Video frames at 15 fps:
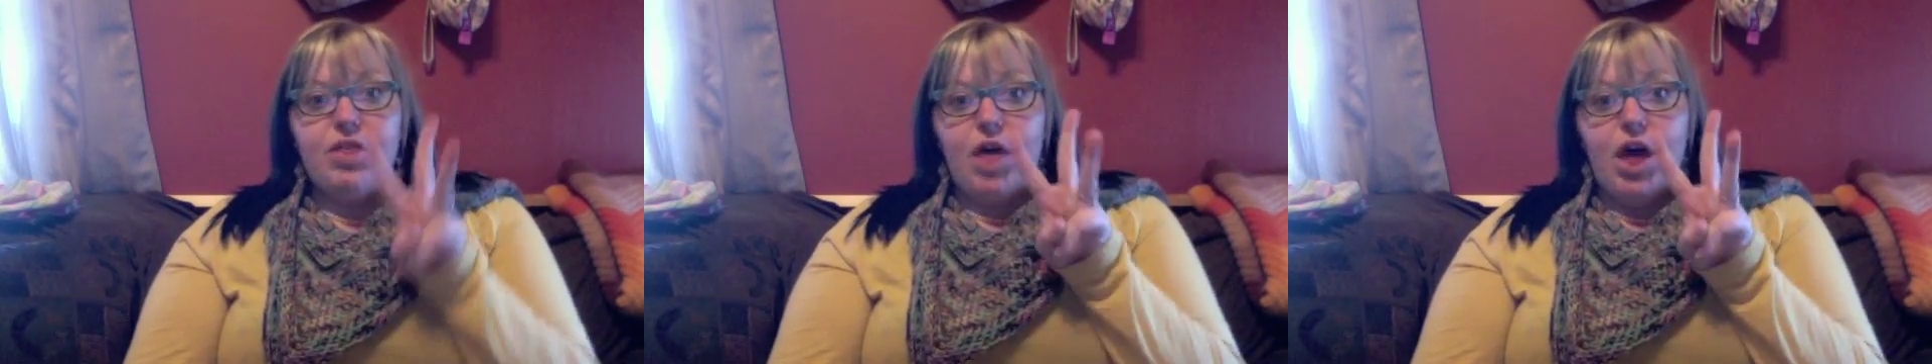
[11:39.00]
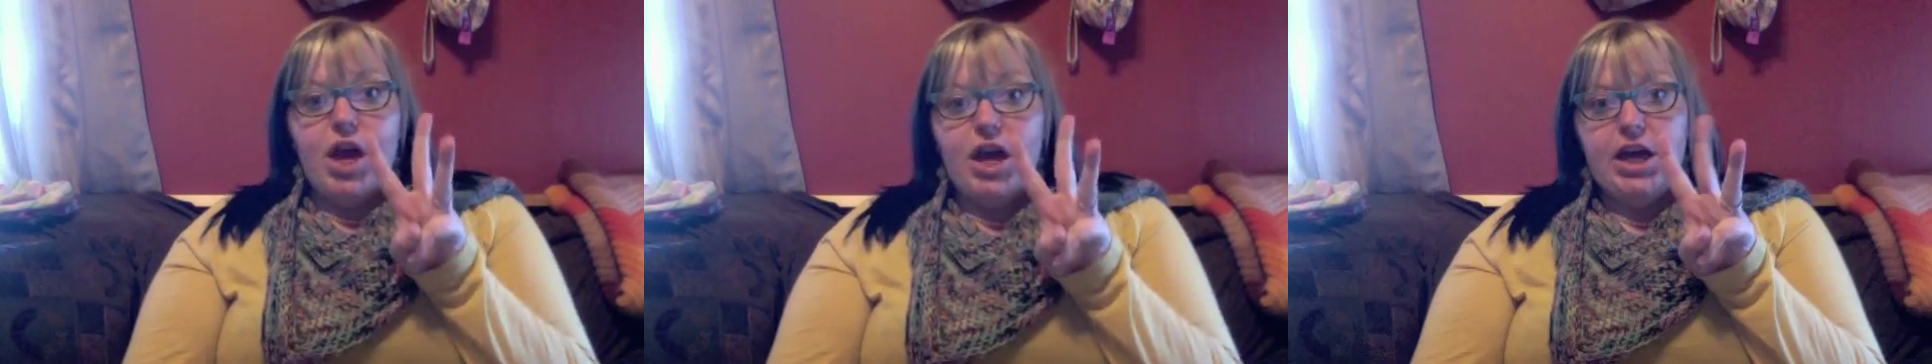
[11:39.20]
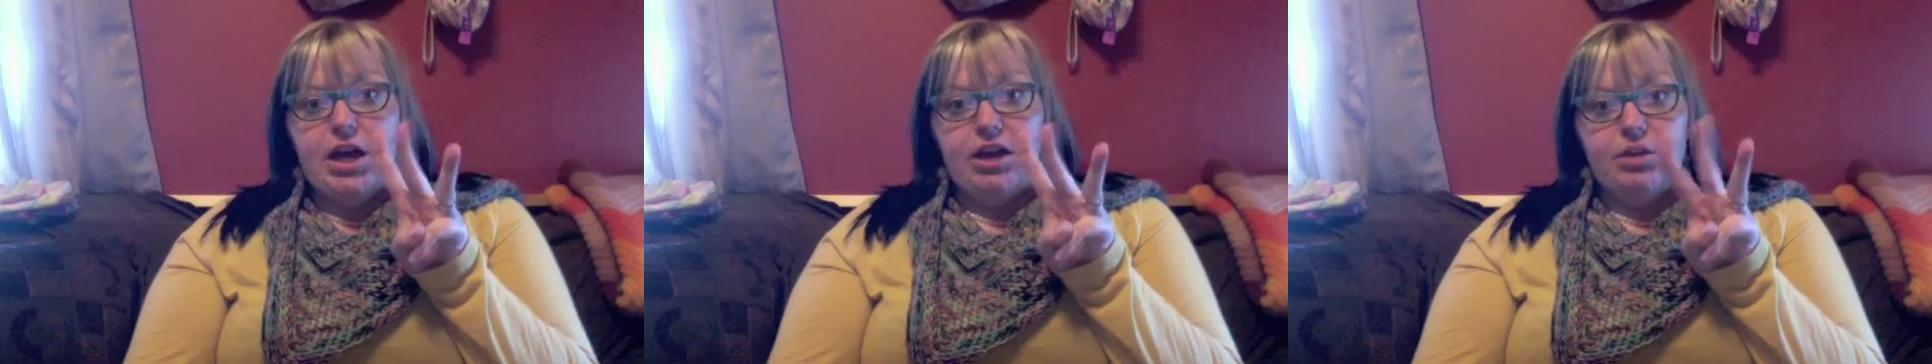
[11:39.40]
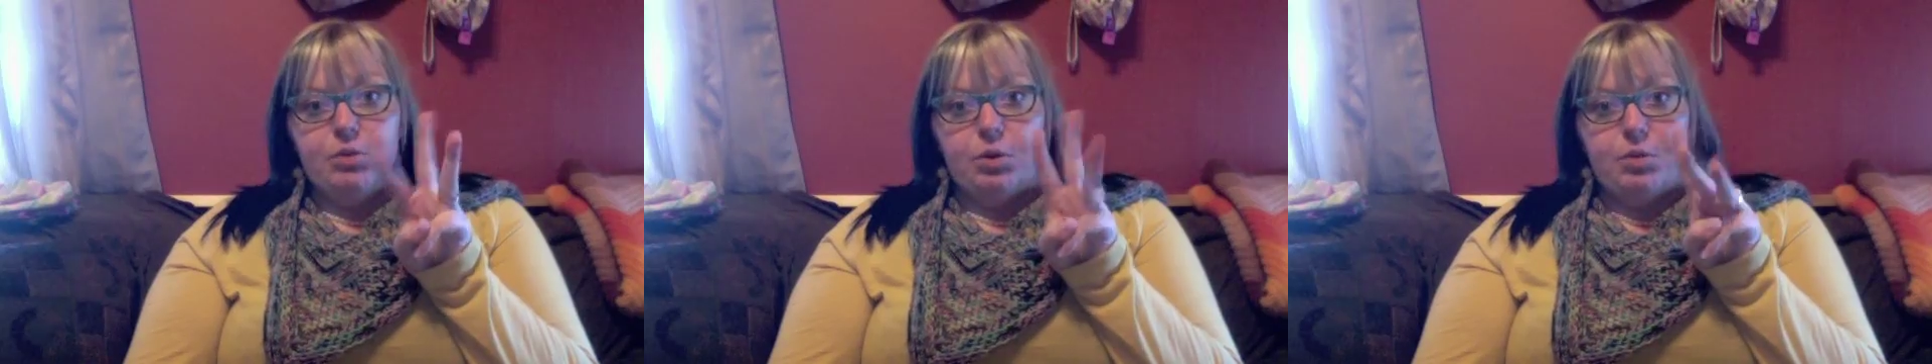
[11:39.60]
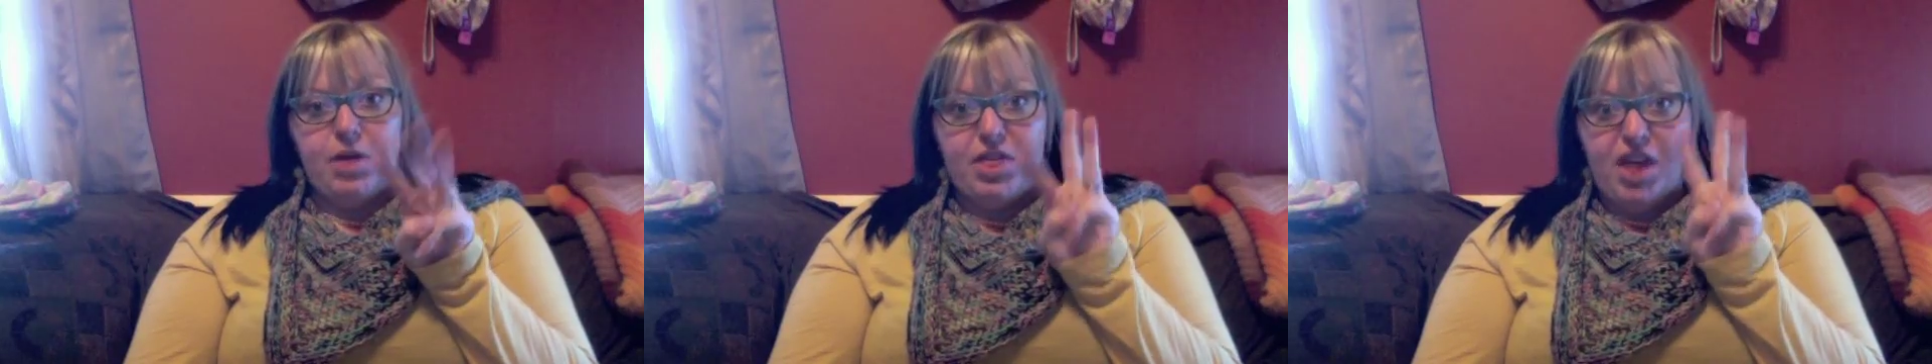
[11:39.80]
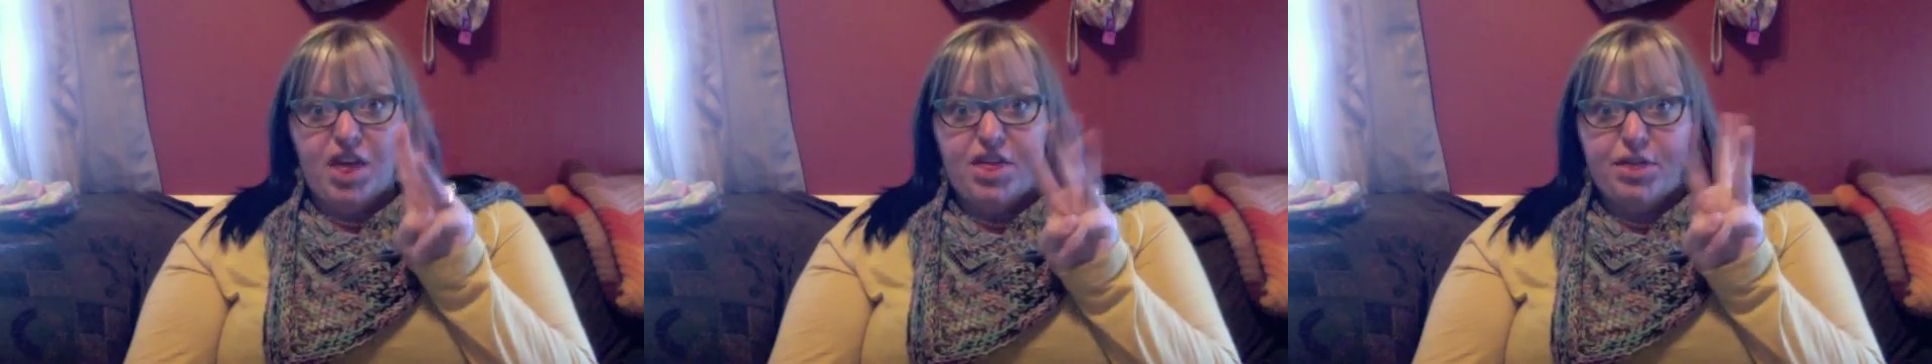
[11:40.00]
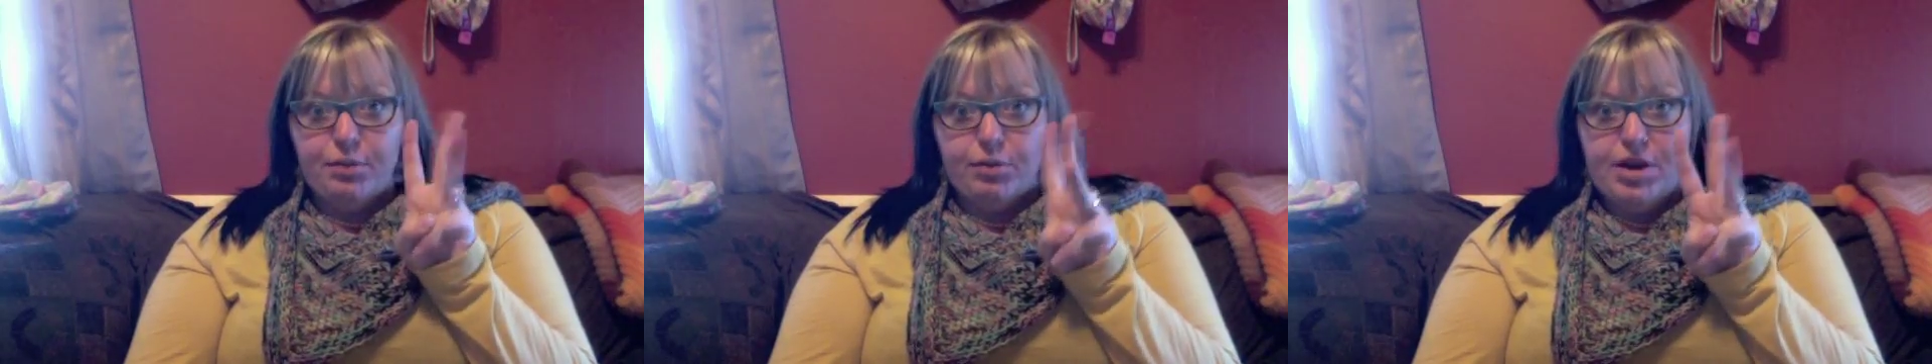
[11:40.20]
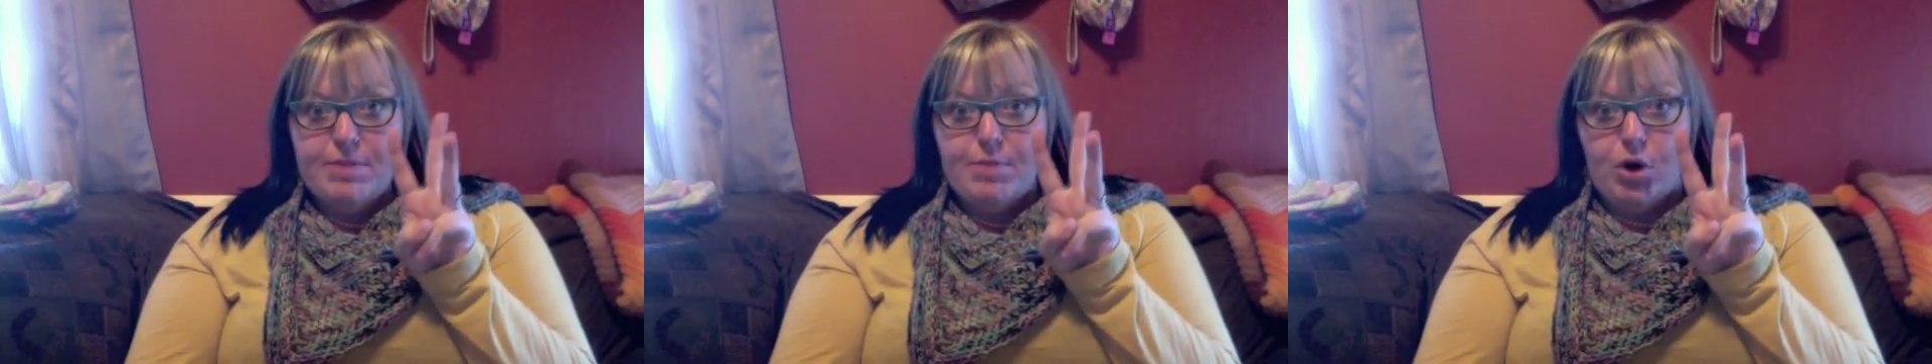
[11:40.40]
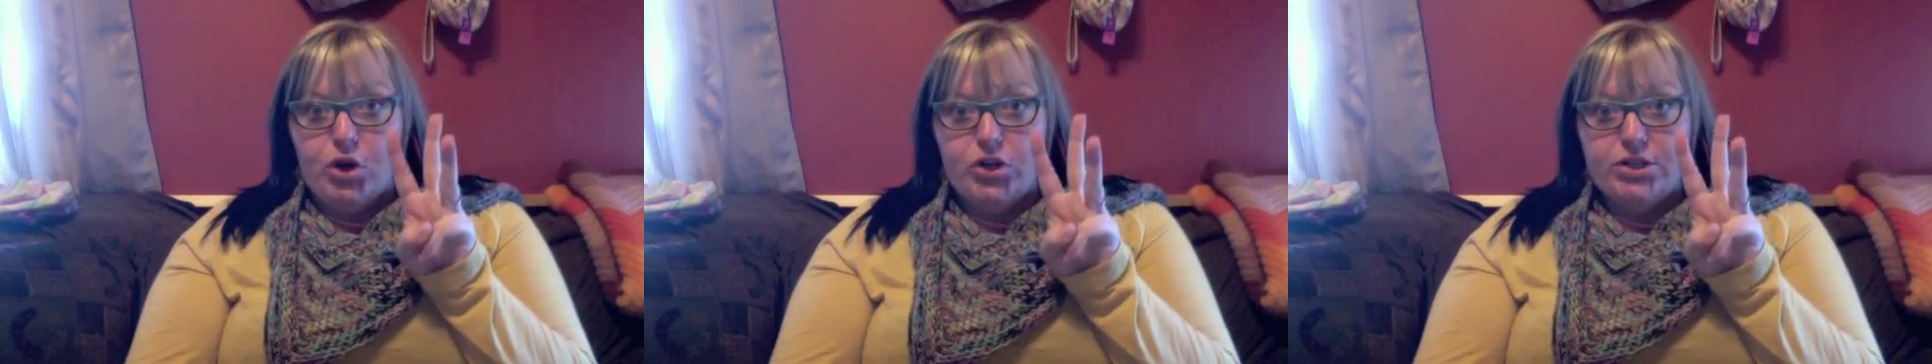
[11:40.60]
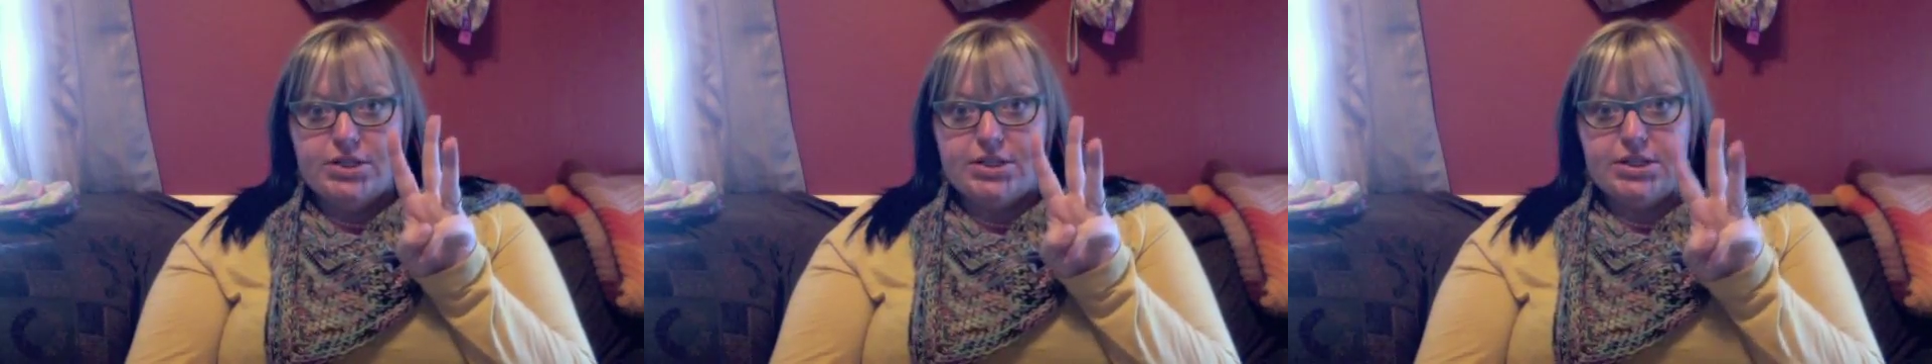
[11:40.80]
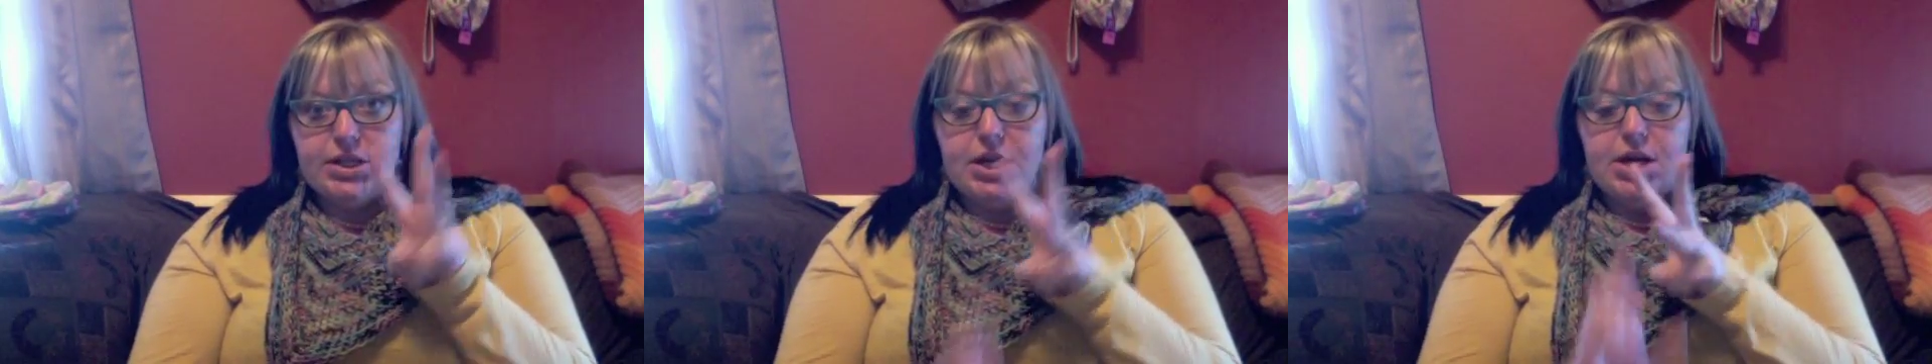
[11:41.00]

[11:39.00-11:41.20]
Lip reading: He got the one with 3 books.